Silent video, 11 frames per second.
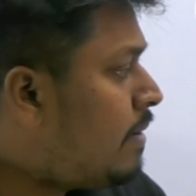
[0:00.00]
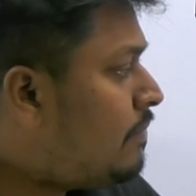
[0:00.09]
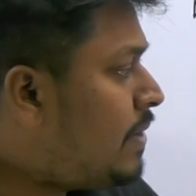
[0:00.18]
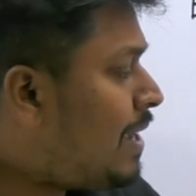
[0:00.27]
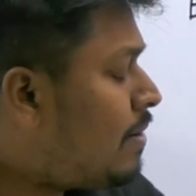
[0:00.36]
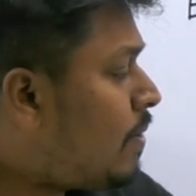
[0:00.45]

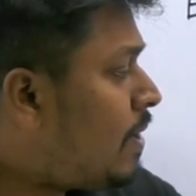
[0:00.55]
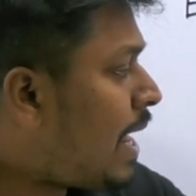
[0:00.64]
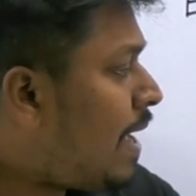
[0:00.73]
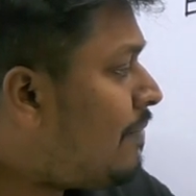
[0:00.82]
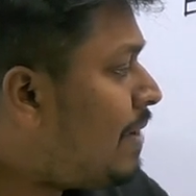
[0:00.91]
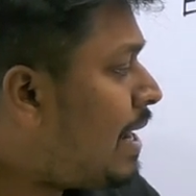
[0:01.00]
we are not
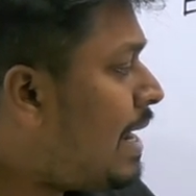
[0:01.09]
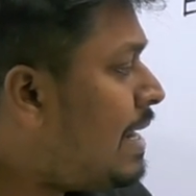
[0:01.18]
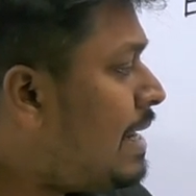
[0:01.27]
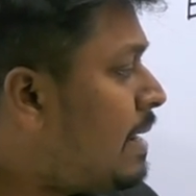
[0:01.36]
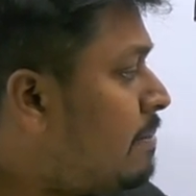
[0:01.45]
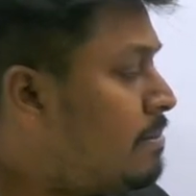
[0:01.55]
having
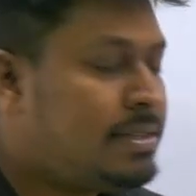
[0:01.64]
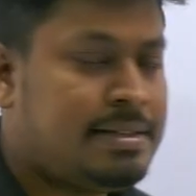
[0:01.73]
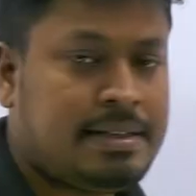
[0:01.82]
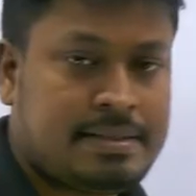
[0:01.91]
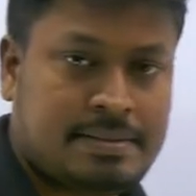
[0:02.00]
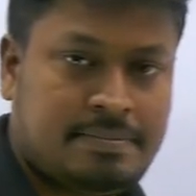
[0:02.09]
any number
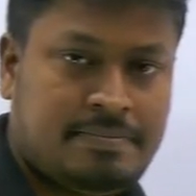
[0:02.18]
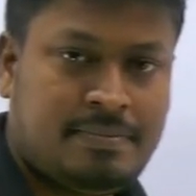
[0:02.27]
6.